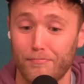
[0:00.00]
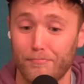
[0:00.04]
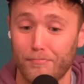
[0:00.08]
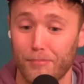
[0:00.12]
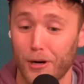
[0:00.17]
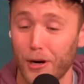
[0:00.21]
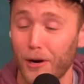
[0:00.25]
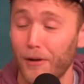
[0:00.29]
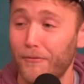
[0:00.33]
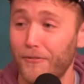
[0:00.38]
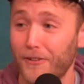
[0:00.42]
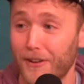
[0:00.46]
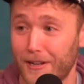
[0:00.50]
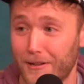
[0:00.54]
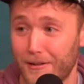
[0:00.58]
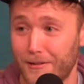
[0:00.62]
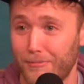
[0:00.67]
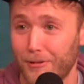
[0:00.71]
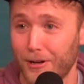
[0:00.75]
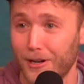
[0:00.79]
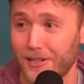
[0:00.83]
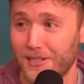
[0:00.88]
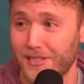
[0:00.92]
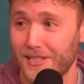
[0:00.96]
perfect
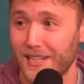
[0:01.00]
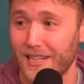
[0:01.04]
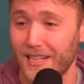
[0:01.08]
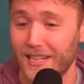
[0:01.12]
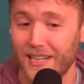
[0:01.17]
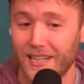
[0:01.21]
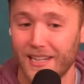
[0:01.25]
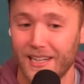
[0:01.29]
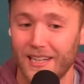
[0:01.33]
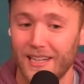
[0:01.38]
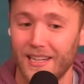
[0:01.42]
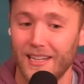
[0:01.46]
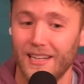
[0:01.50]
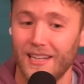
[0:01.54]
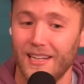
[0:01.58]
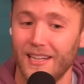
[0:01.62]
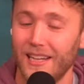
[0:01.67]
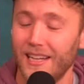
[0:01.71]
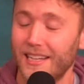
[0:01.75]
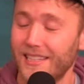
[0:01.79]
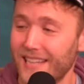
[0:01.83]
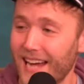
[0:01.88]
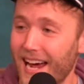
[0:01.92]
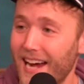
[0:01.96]
person
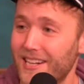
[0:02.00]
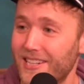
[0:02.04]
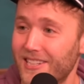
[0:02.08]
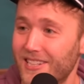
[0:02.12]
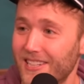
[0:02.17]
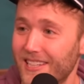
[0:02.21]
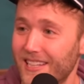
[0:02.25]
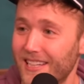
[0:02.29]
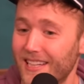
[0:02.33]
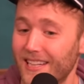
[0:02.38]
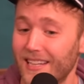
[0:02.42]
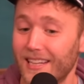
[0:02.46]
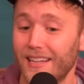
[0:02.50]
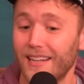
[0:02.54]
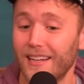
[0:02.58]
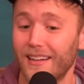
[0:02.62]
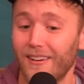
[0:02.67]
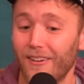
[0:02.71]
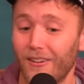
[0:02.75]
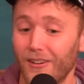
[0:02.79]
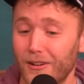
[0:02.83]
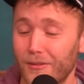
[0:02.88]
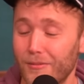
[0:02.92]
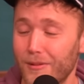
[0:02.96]
is actually
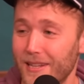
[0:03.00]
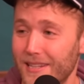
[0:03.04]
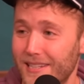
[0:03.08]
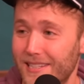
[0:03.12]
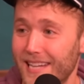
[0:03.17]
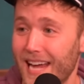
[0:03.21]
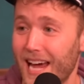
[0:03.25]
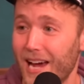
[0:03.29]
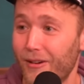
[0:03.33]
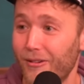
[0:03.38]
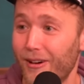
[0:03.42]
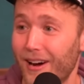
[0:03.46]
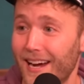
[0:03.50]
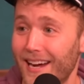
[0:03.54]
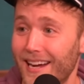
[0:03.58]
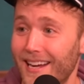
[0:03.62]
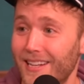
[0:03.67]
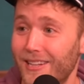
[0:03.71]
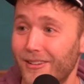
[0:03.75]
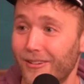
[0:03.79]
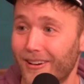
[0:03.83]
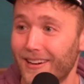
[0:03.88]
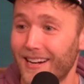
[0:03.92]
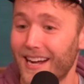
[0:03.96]
going to be the segue
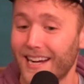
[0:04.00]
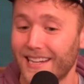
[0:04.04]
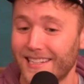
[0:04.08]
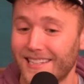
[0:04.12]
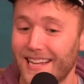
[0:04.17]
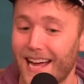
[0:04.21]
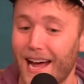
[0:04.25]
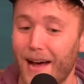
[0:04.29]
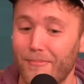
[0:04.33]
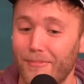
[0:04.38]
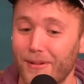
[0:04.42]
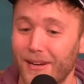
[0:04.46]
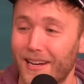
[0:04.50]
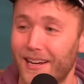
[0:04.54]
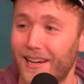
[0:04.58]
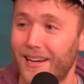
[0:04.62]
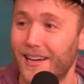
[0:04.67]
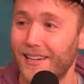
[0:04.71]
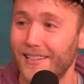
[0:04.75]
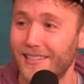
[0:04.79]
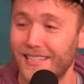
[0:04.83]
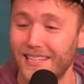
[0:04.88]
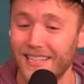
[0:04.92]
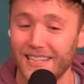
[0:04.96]
to our next topic
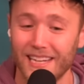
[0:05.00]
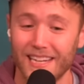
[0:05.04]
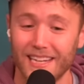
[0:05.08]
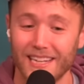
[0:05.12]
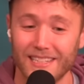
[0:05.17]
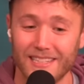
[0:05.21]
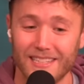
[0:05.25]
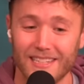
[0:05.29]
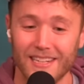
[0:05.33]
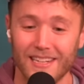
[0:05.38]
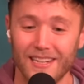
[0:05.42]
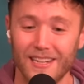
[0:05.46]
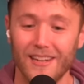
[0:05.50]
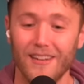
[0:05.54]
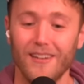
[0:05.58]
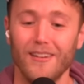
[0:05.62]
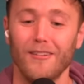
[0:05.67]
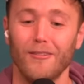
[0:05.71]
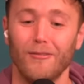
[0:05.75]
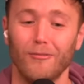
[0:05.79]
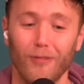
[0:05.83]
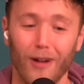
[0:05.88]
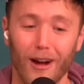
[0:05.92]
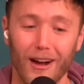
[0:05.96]
because uh. he is
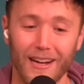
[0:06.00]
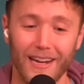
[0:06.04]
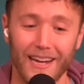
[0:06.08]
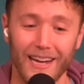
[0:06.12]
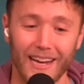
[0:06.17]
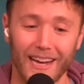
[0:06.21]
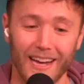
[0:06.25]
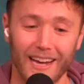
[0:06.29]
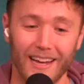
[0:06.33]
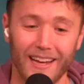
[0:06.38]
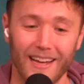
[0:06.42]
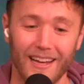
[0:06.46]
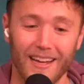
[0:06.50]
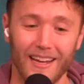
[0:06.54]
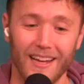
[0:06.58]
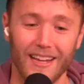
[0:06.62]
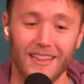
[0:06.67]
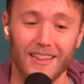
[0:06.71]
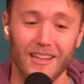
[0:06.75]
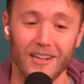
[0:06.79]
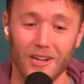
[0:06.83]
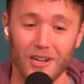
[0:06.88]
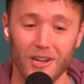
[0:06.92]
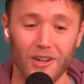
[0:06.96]
running
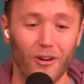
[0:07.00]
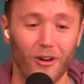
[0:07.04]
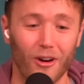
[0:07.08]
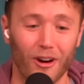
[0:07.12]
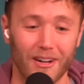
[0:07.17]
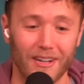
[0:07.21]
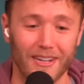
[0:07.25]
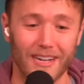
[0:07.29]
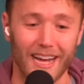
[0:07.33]
the New York